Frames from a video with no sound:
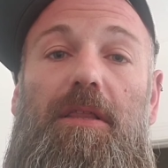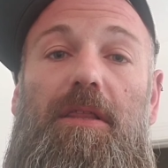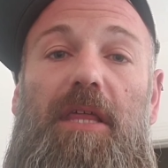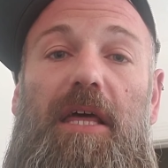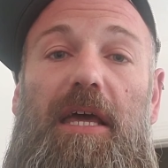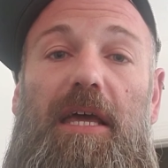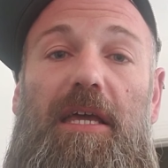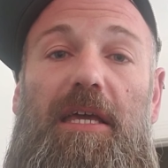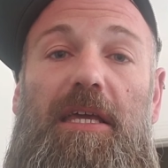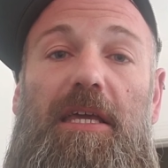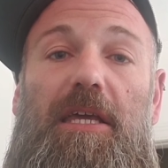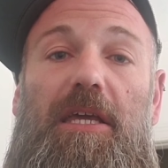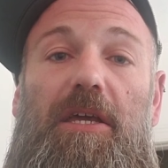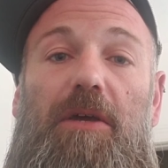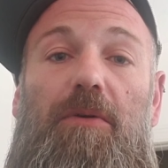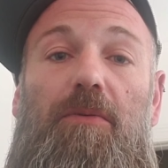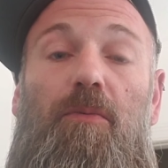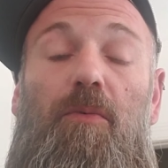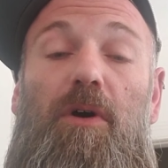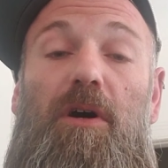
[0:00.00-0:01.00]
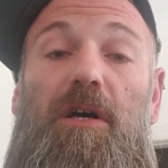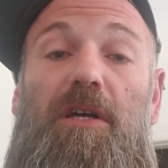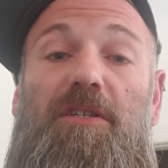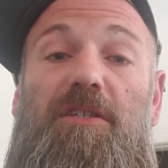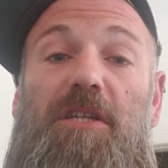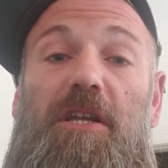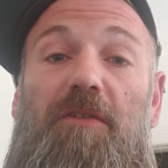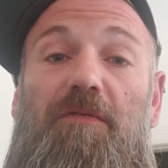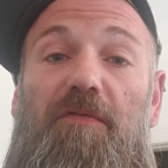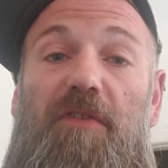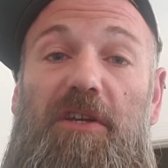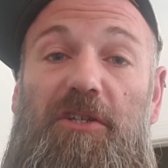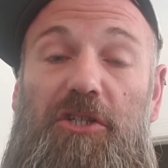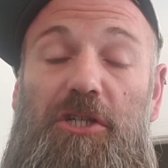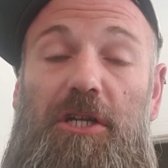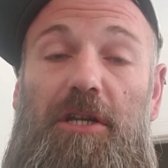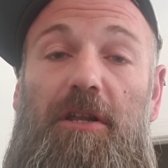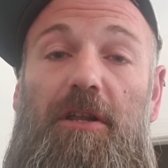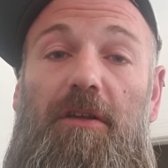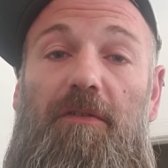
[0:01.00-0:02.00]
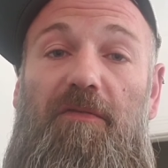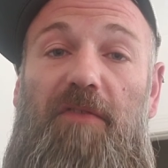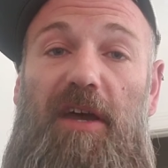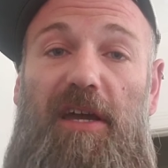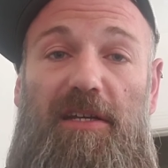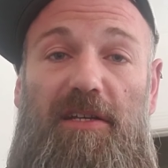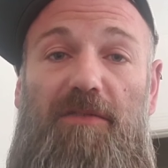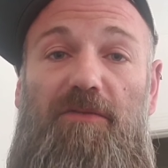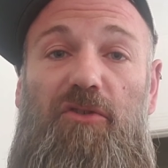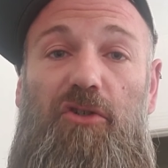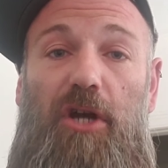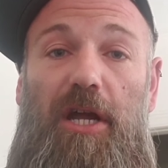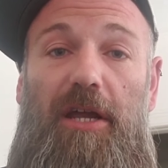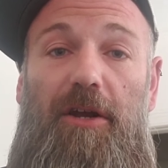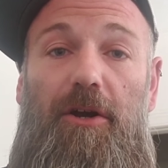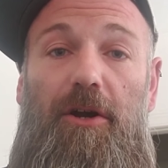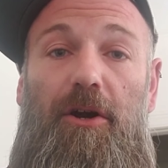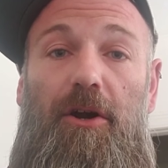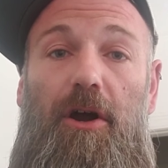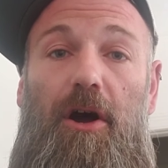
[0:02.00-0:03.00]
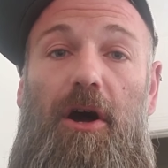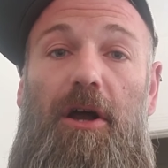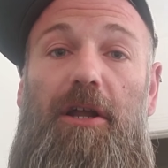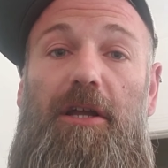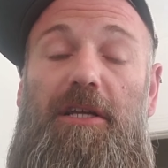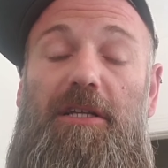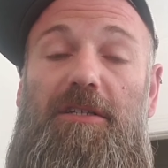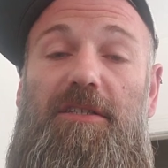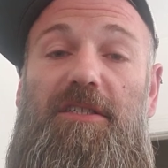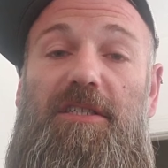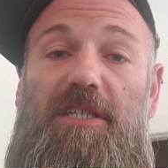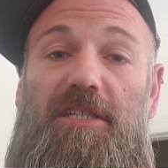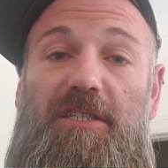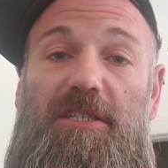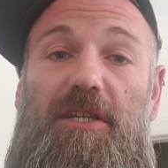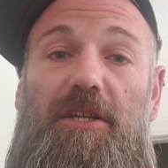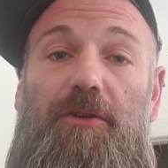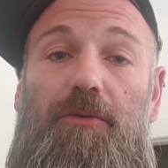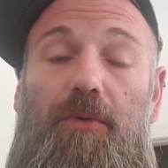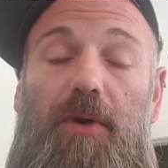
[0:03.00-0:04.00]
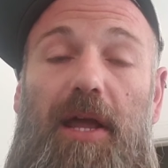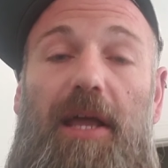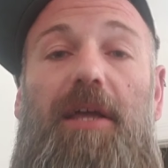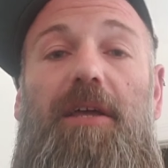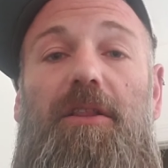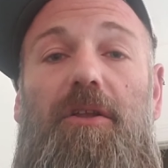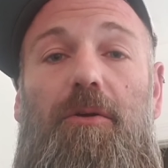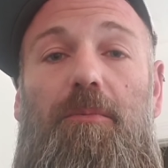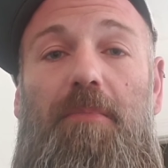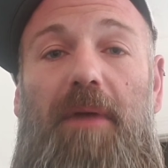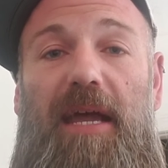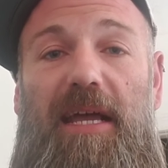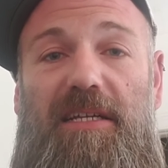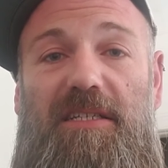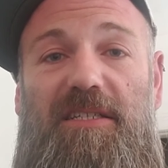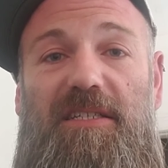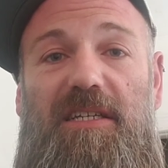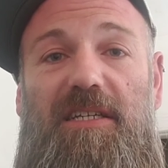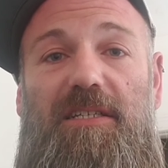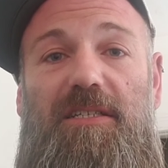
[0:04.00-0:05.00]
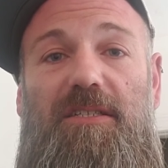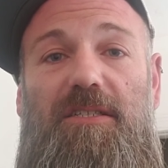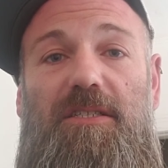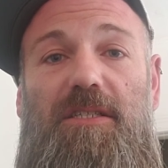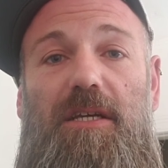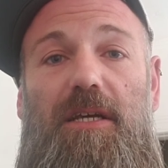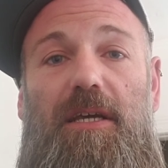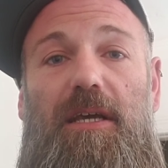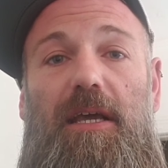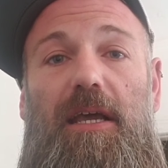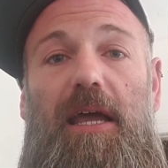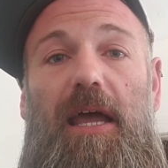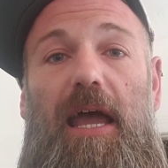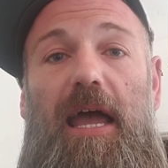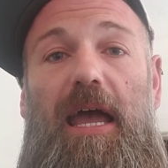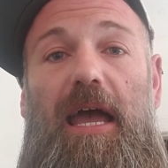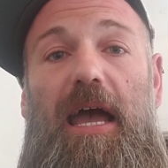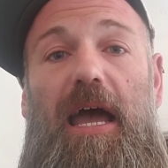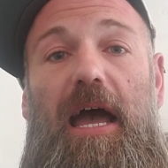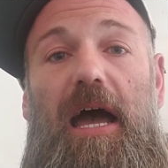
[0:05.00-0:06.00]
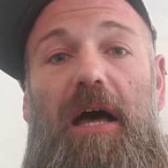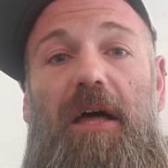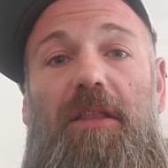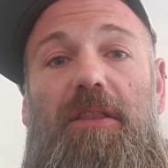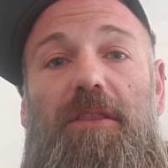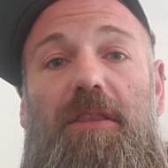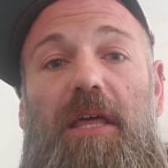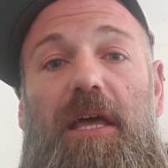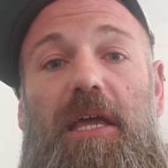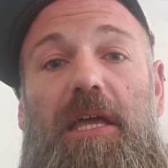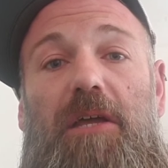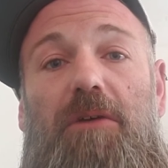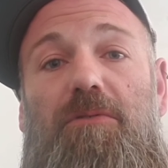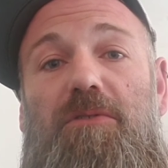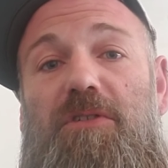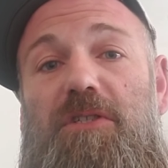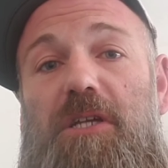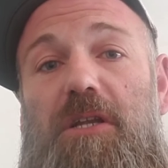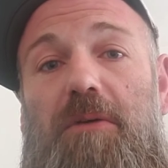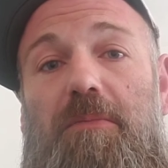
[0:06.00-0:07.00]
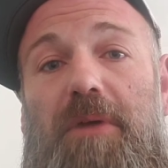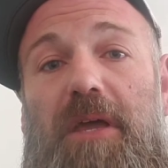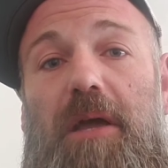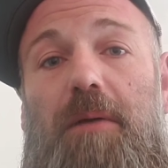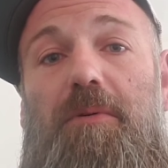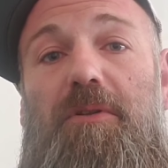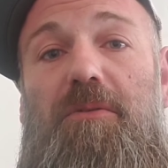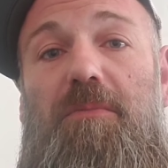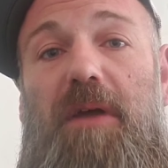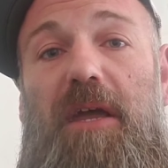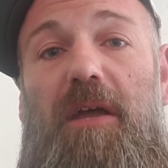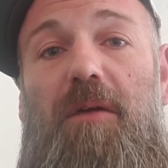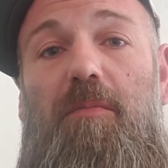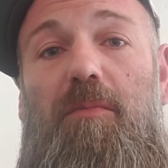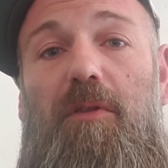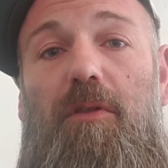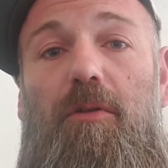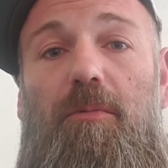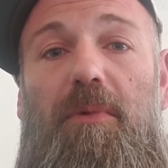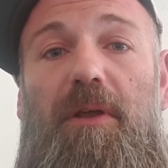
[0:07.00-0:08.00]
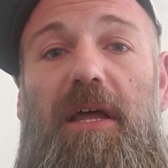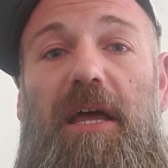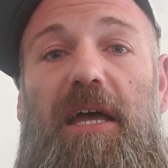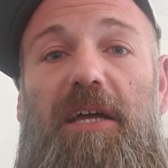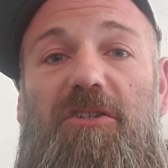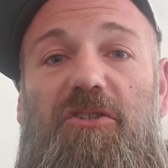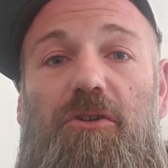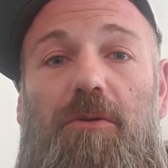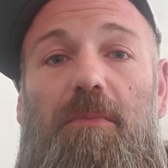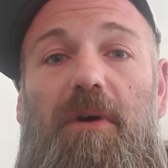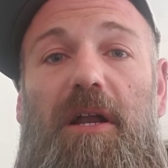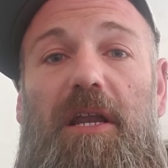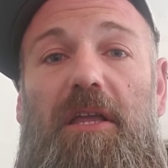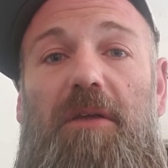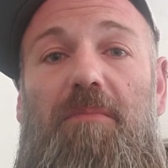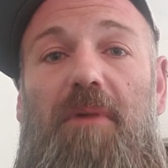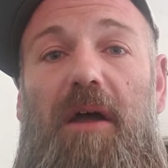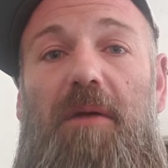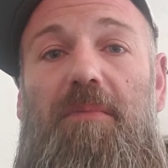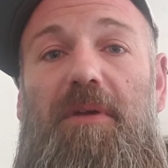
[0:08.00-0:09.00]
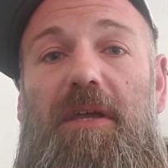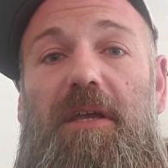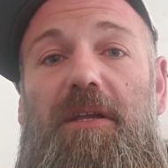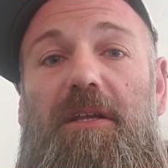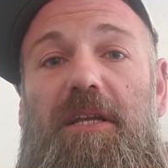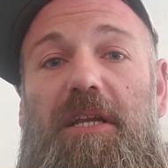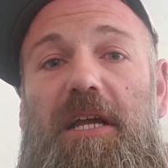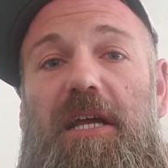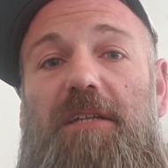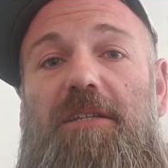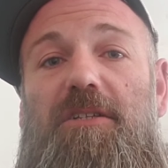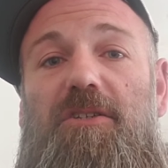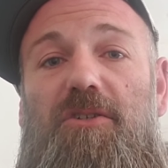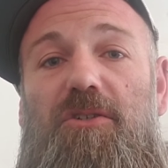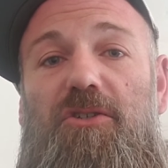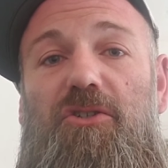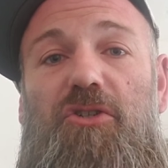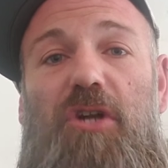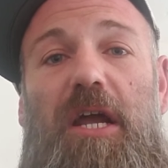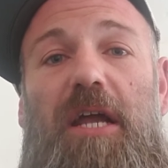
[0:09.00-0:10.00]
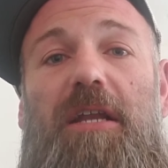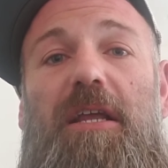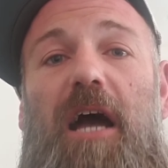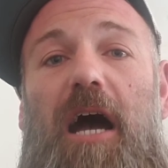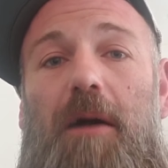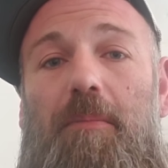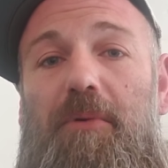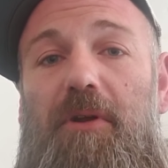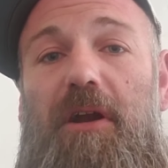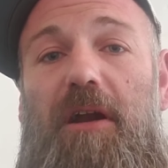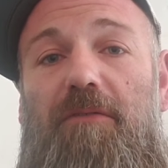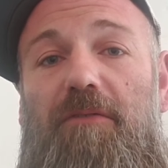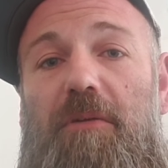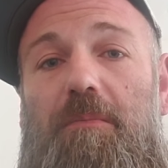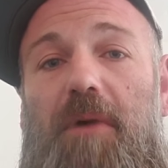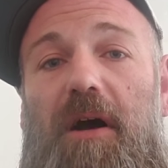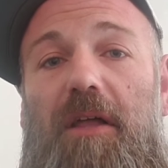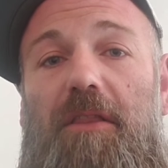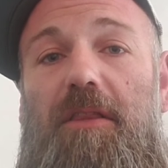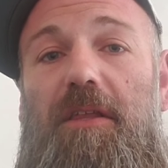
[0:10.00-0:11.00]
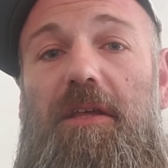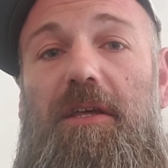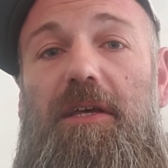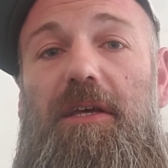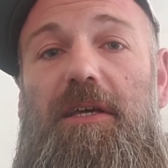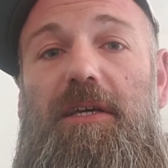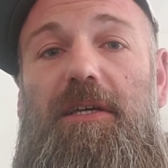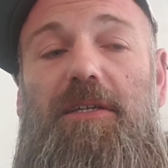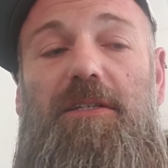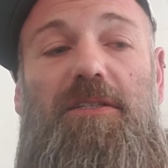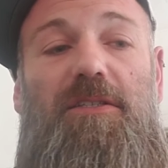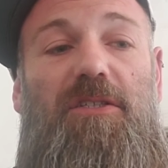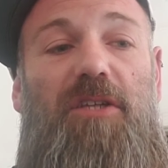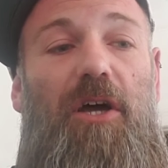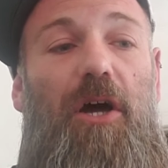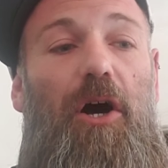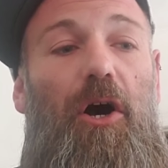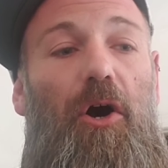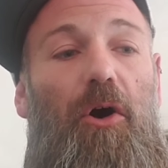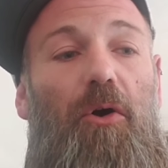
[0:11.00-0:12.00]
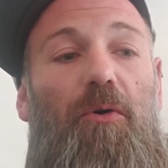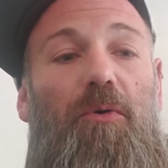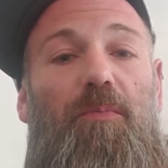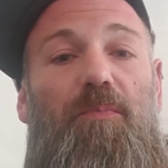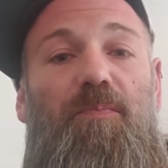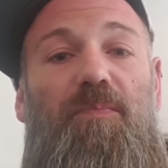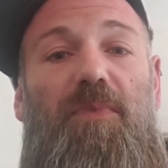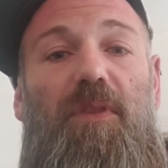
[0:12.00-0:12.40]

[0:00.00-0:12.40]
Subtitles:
that he was an efficient and effective trader on a consistent and regular basis, and that he was going to be able to make him a little bit of extra money by being connected to his trade copier every month. So